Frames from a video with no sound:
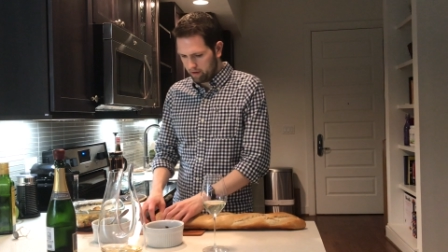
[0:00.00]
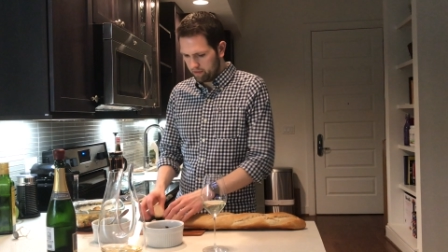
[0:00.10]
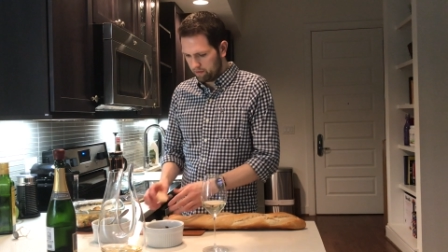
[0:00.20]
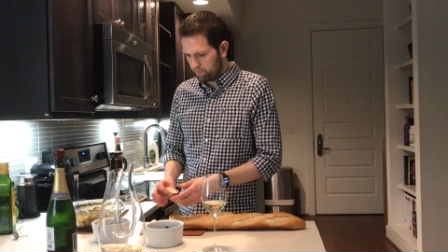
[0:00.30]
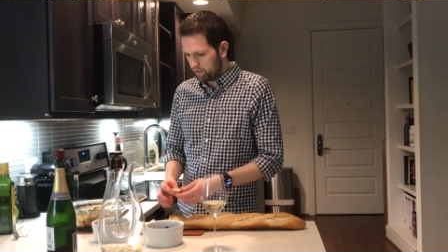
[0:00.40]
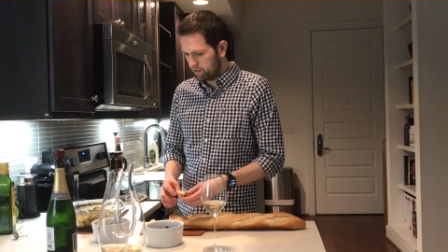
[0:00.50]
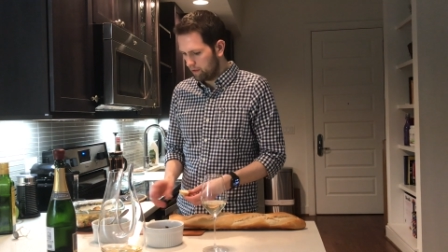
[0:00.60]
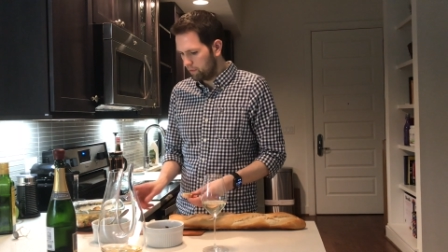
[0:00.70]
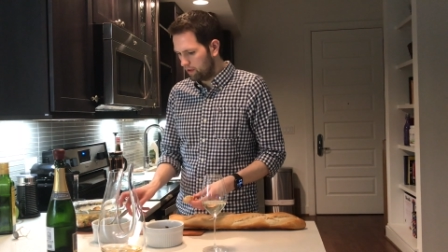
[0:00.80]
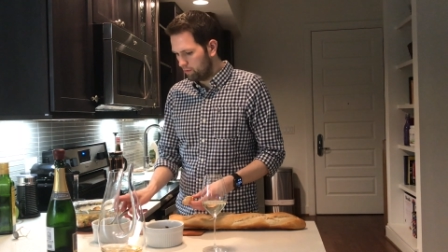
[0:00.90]
All right, so the first thing
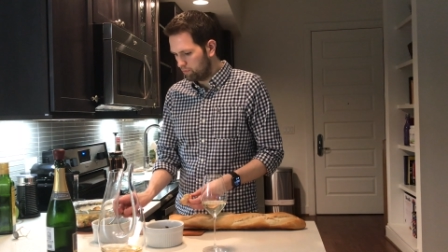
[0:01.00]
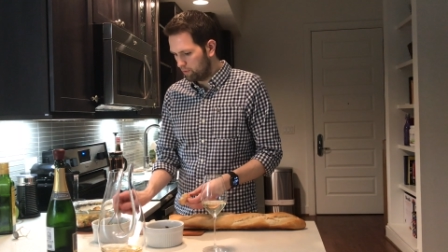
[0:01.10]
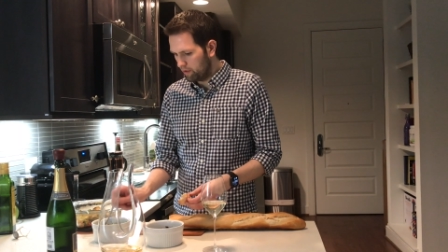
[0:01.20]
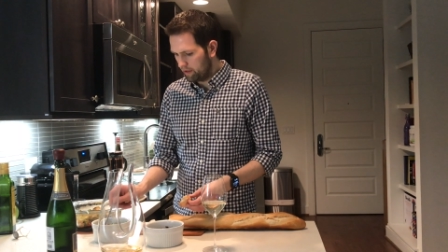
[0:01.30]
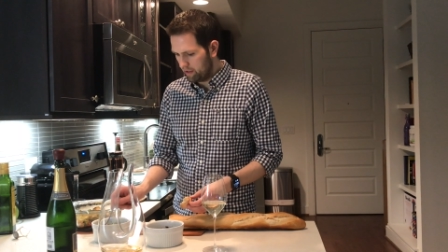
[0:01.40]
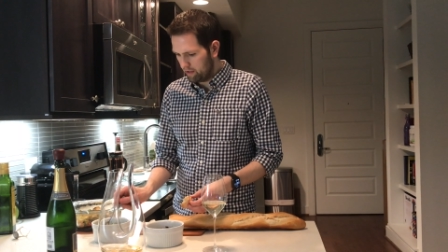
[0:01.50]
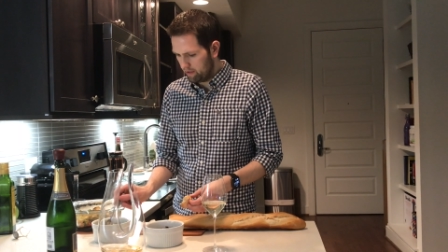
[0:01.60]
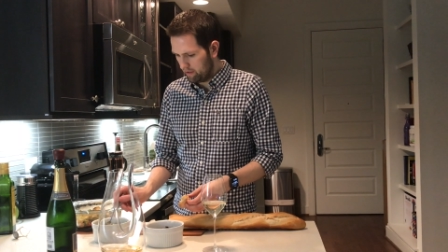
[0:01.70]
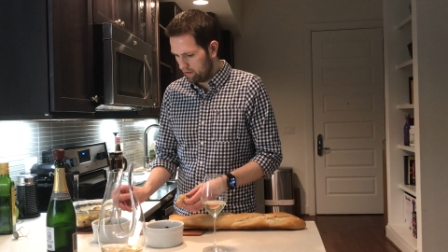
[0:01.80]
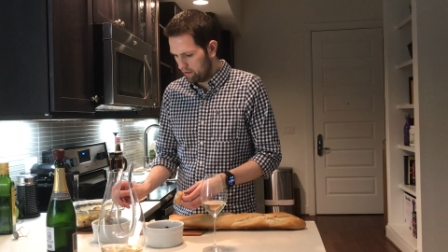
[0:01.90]
I'm gonna go for
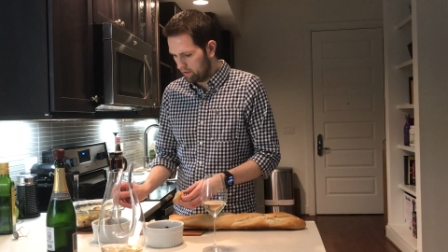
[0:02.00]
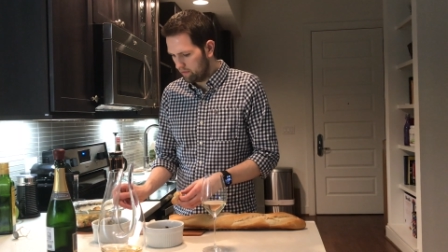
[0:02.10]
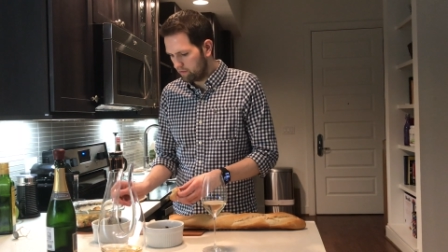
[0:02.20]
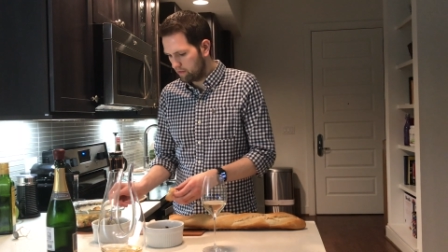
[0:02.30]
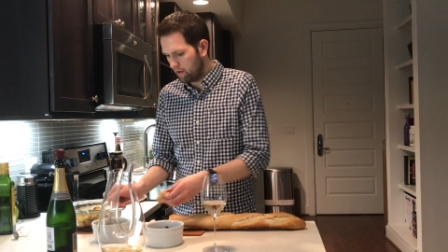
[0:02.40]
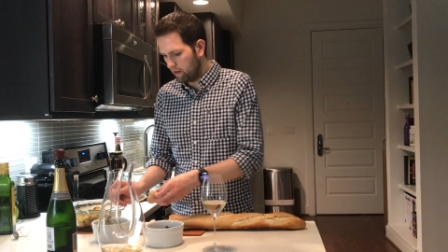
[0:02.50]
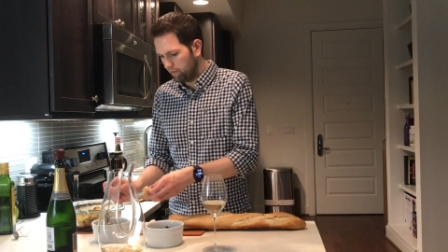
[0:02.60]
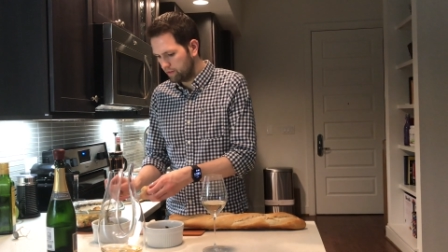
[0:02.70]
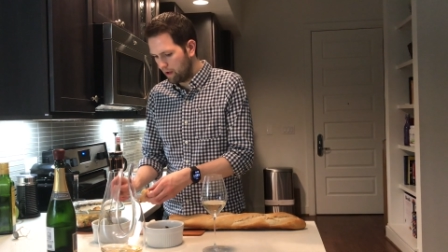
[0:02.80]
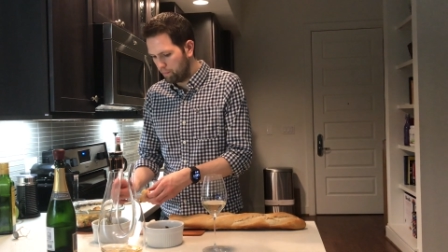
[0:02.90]
is the
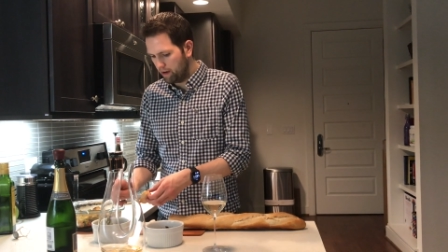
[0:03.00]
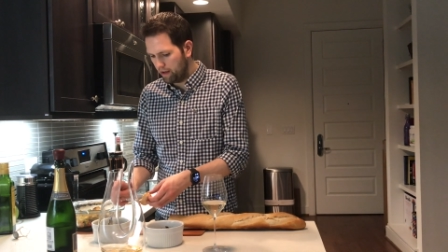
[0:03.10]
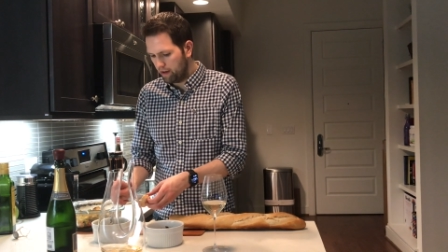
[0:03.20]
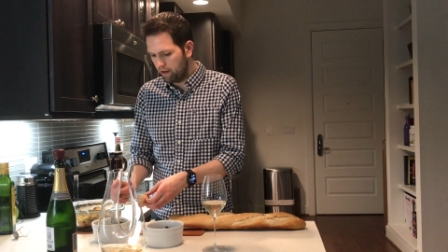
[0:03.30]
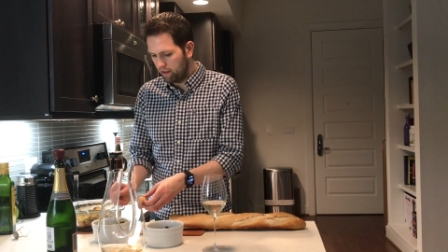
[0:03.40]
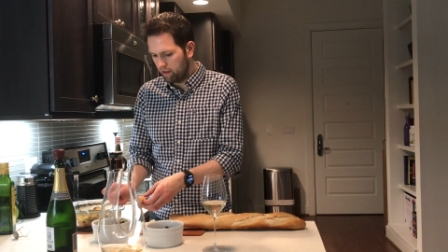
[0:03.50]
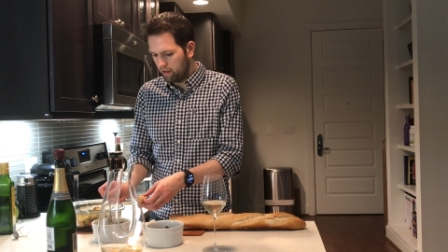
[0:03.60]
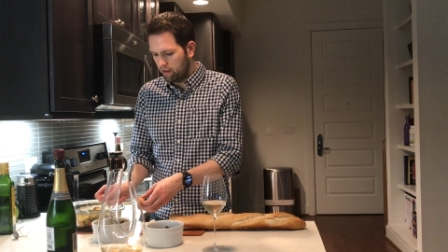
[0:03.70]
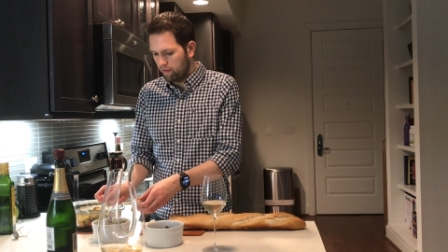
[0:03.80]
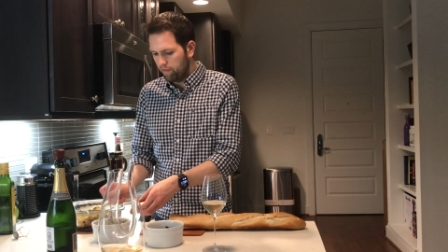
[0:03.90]
olive tapenade,
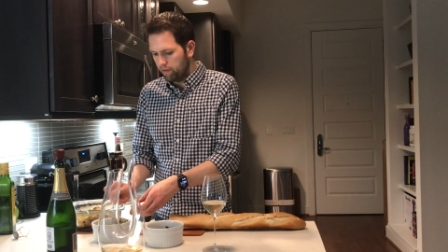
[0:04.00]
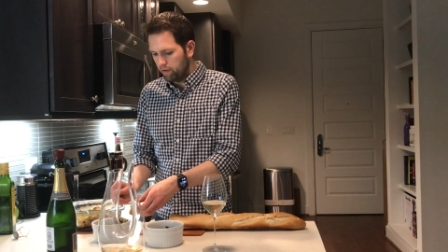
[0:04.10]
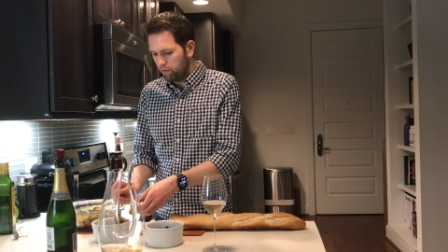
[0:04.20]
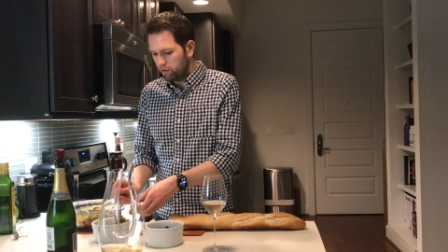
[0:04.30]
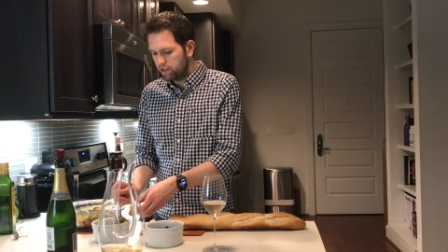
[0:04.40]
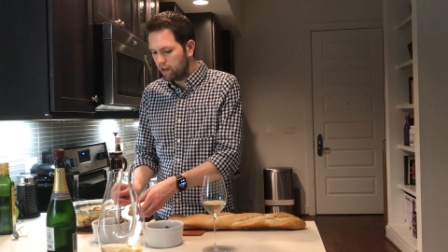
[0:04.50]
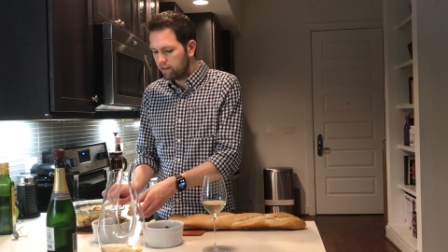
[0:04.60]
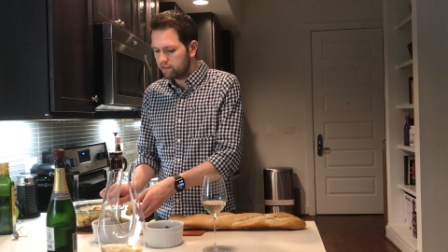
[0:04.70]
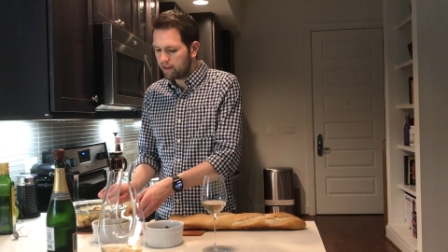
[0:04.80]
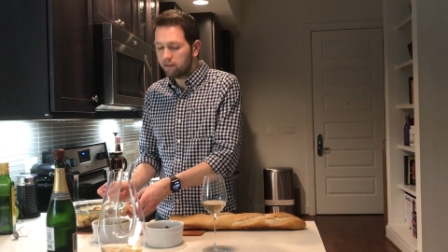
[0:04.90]
which
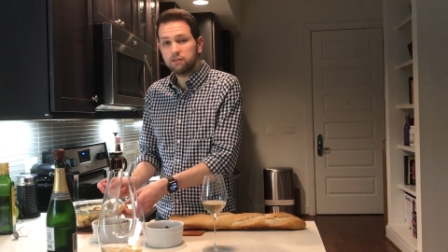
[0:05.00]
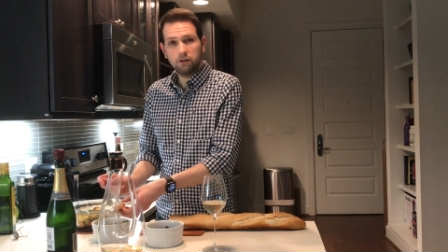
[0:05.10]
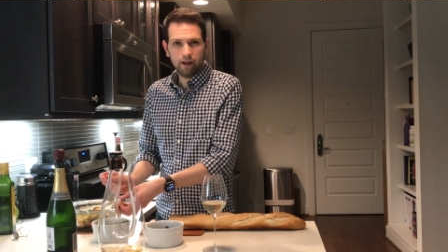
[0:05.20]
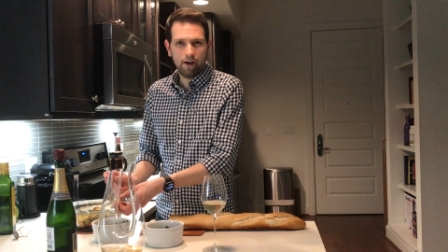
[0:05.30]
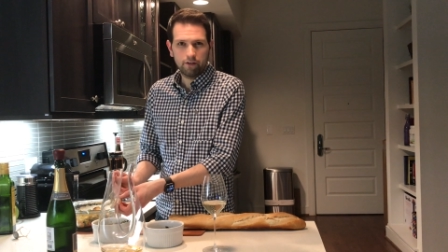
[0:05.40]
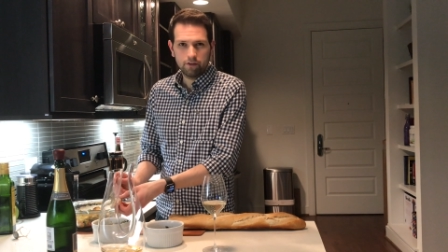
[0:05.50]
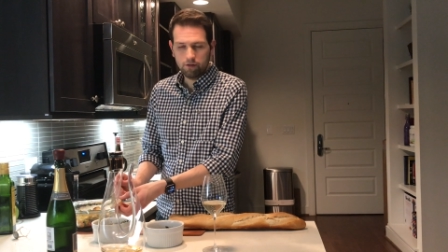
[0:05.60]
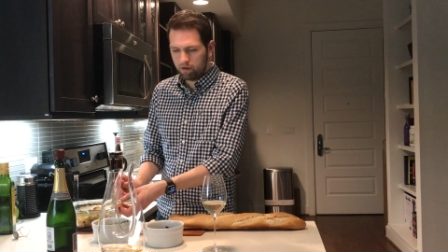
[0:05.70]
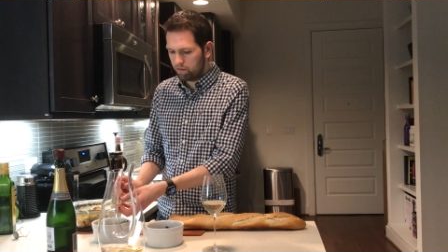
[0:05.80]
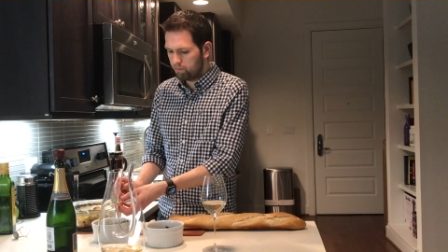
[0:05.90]
again sounds a little
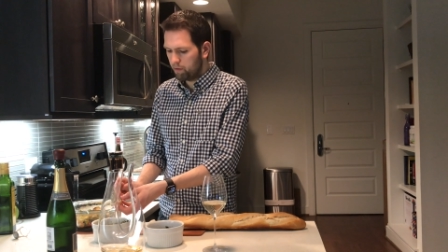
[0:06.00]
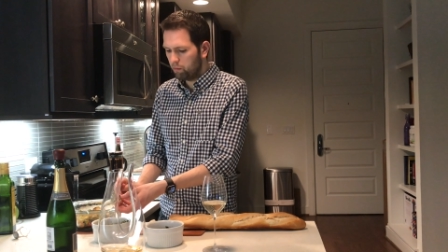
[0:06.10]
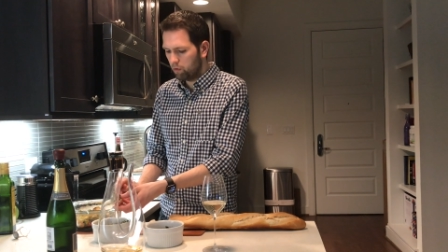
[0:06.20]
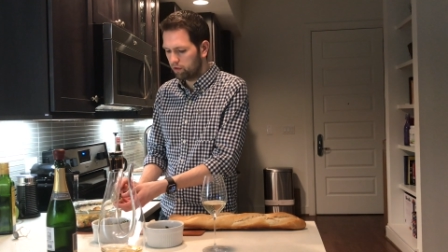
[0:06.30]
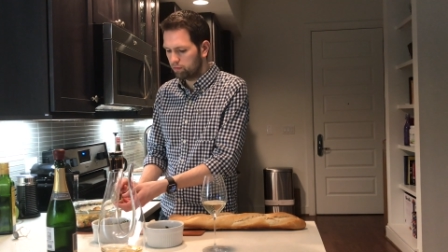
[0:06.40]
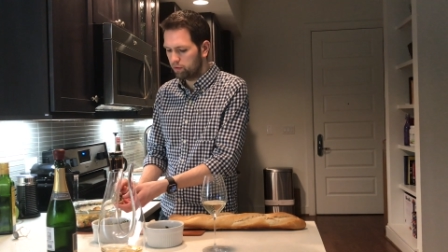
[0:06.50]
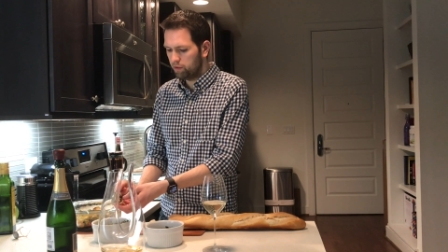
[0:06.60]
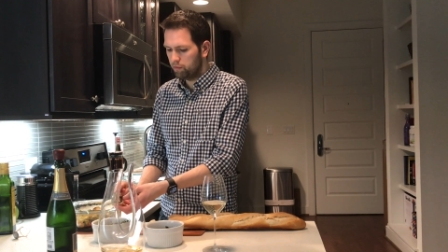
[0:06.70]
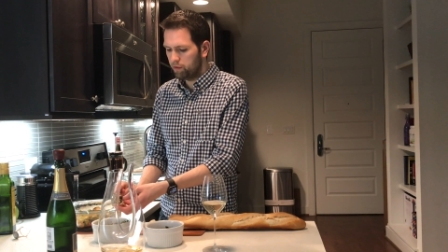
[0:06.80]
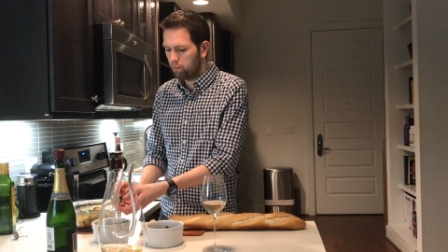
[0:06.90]
counterintuitive, but it works
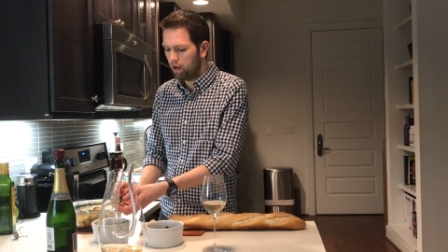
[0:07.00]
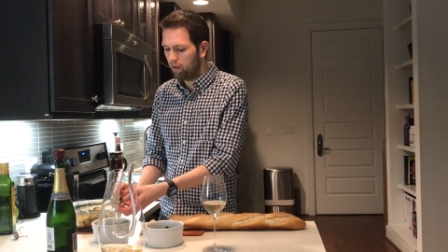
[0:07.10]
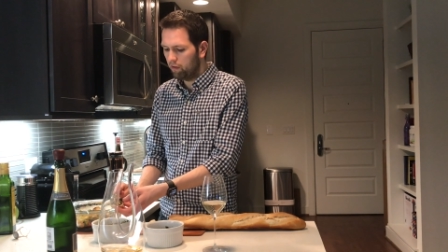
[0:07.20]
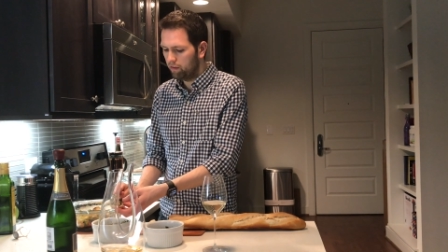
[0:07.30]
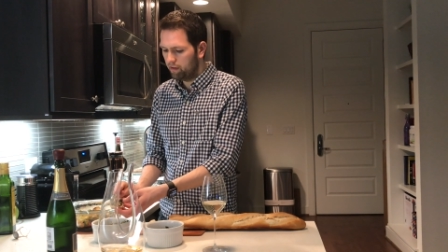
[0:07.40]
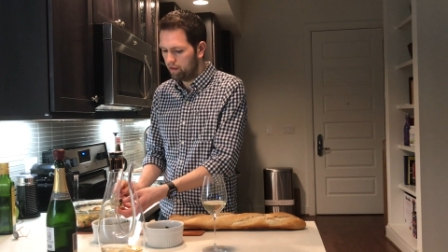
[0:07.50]
really, really well.